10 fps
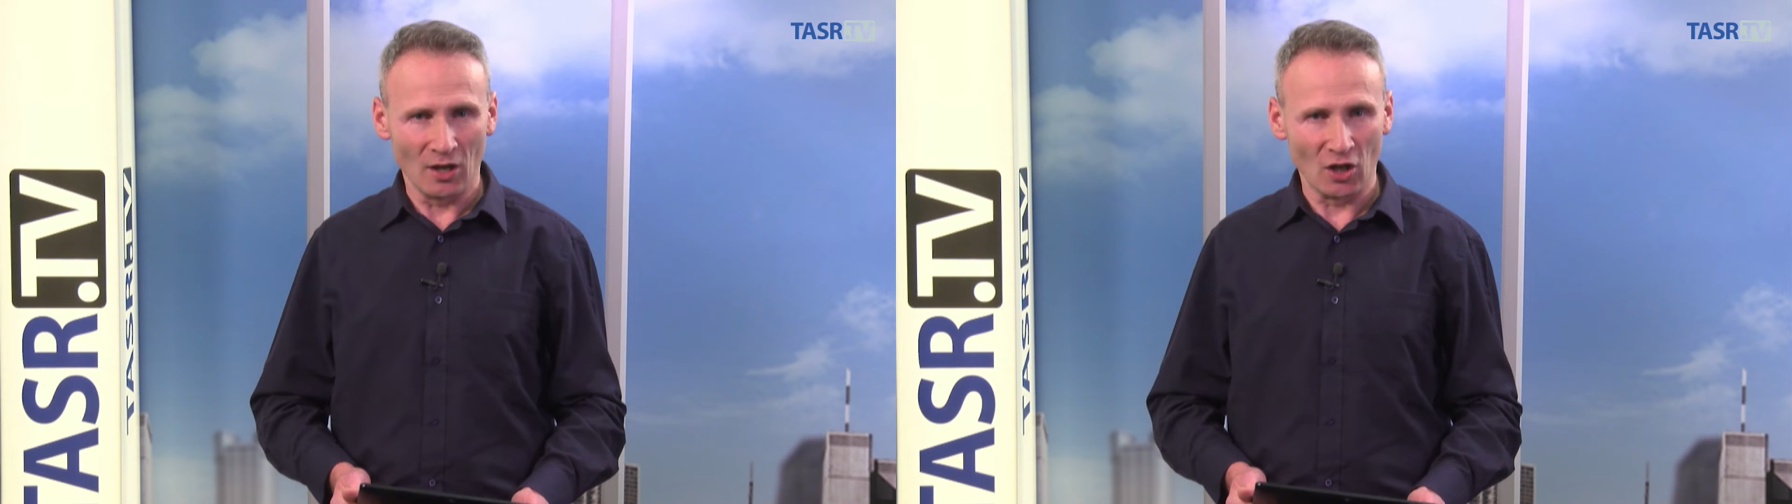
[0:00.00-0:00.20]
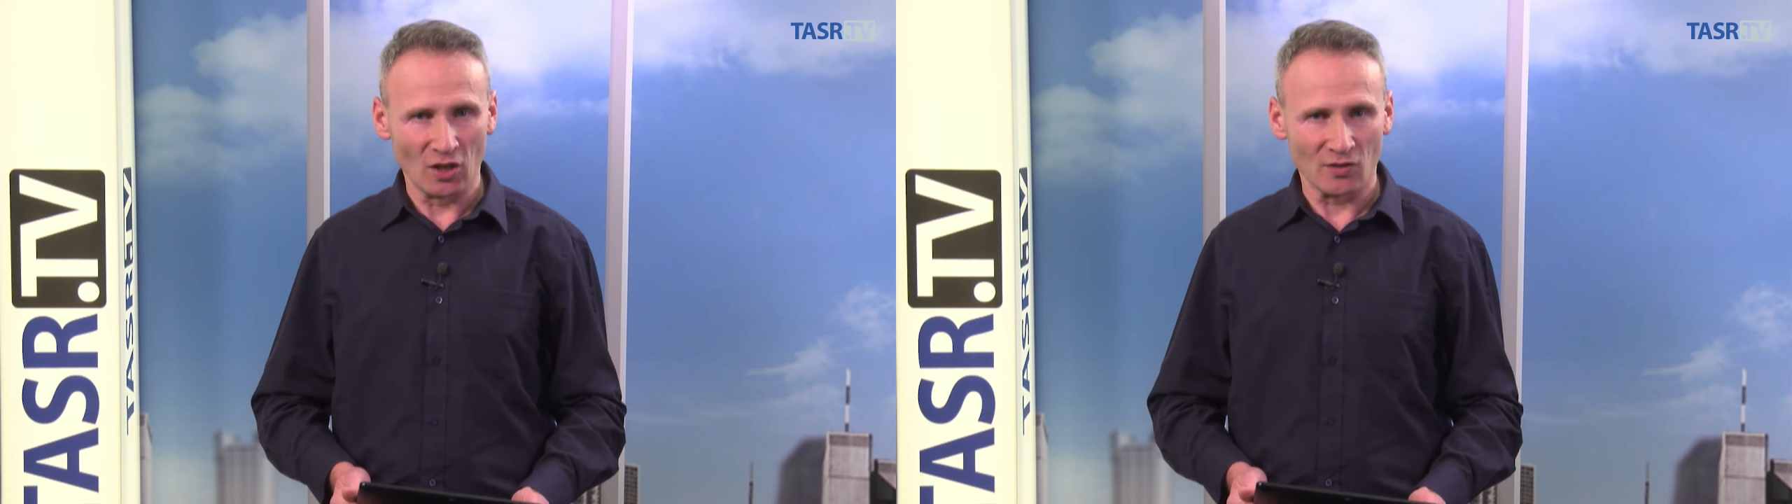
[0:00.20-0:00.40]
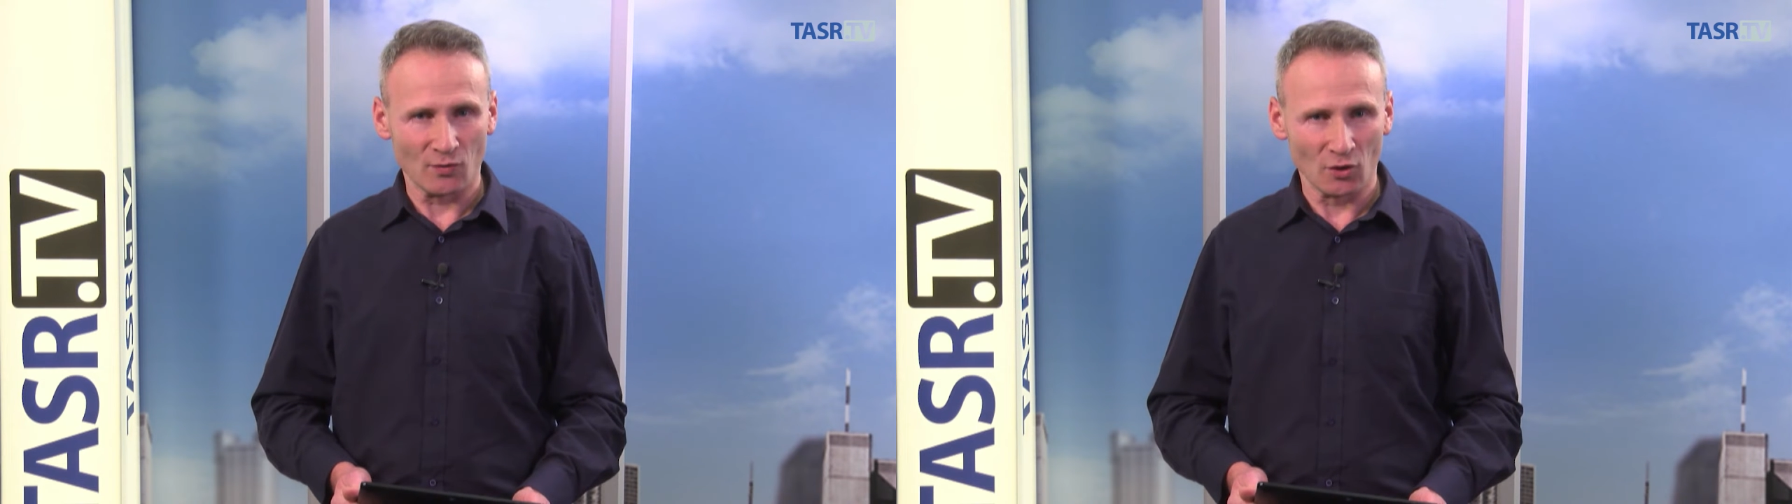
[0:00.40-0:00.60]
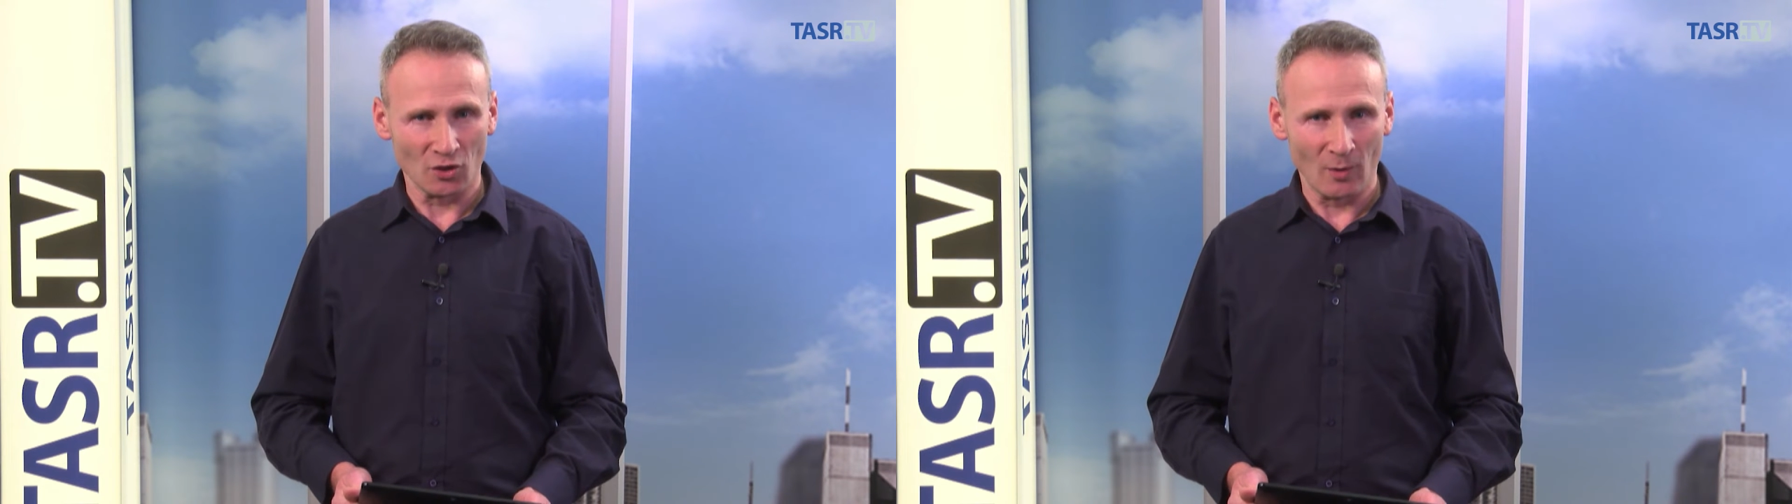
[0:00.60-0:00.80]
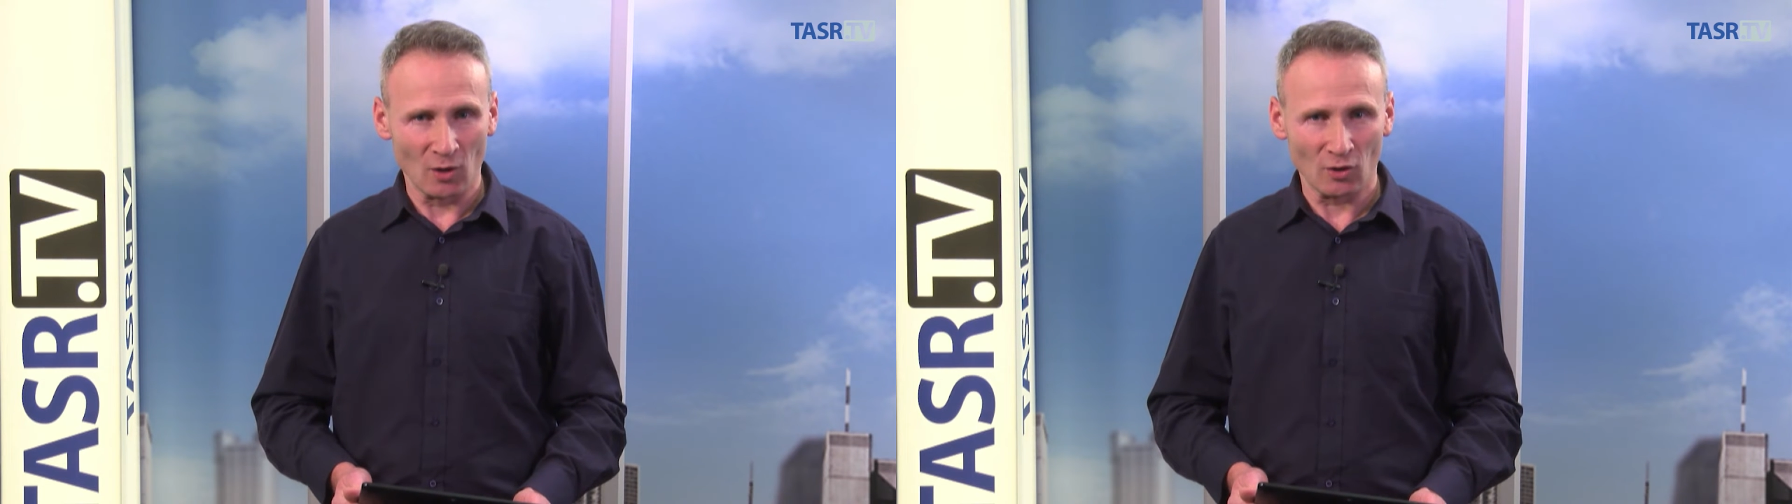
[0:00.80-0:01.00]
It is
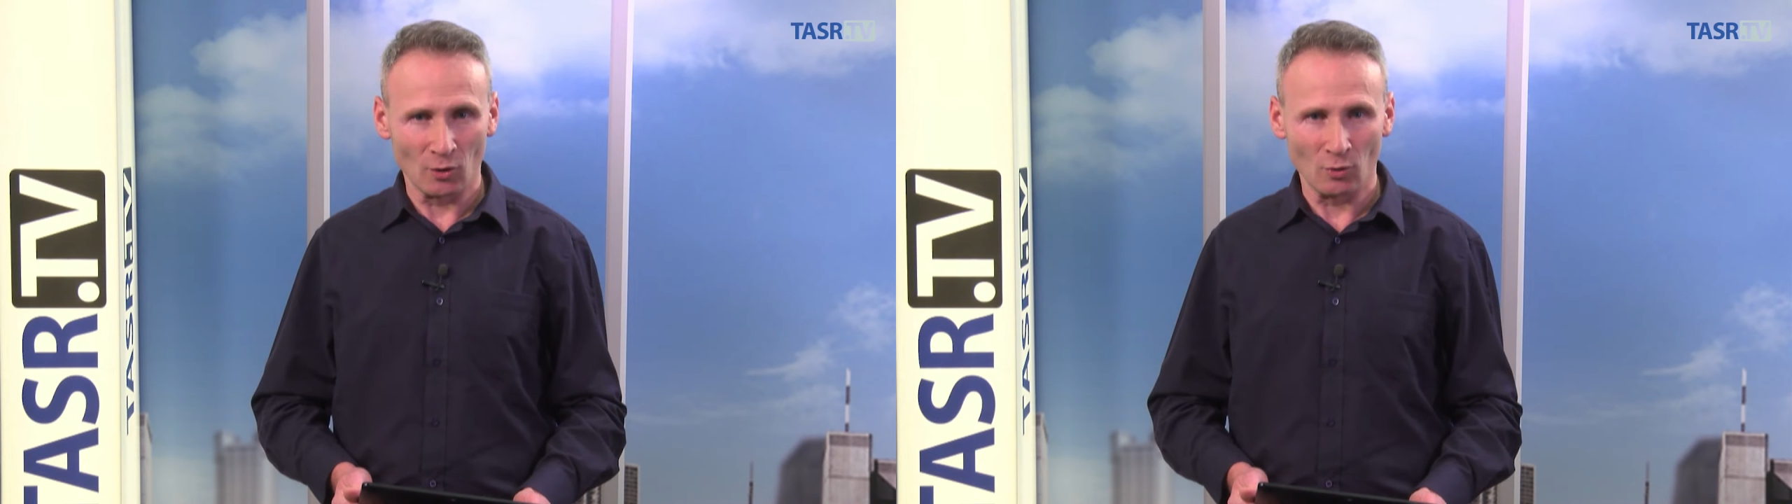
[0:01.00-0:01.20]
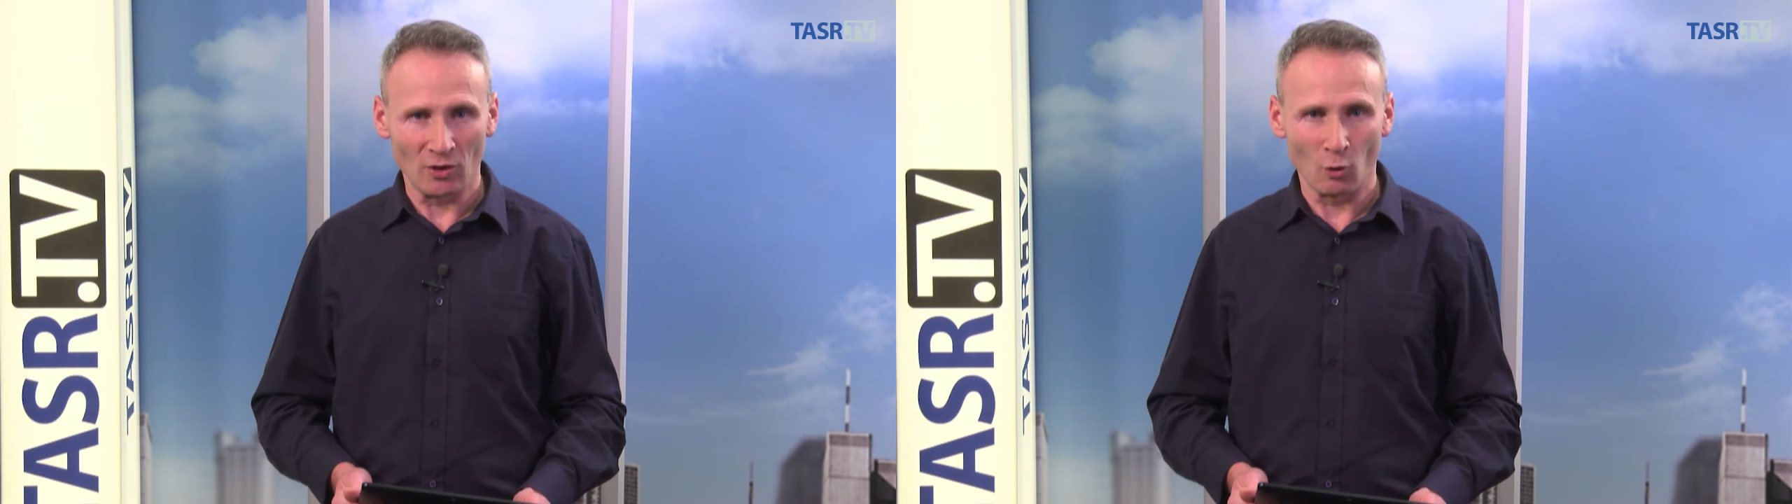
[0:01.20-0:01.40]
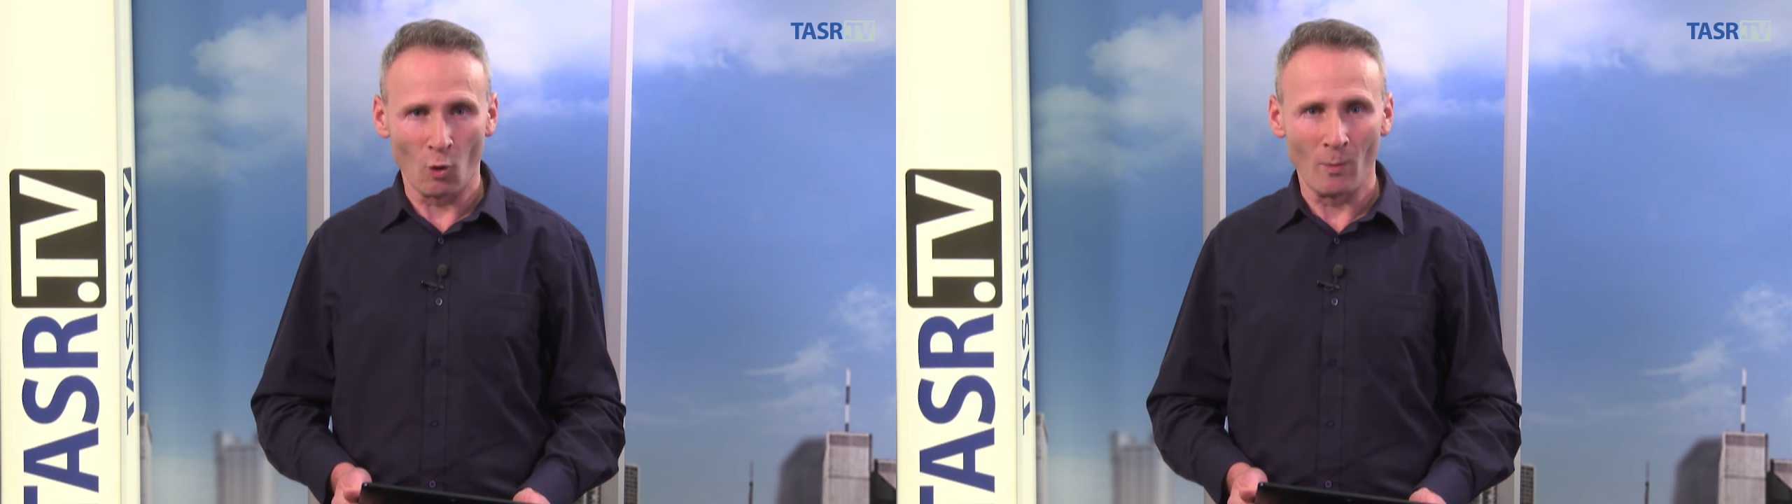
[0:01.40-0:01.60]
fundamental that all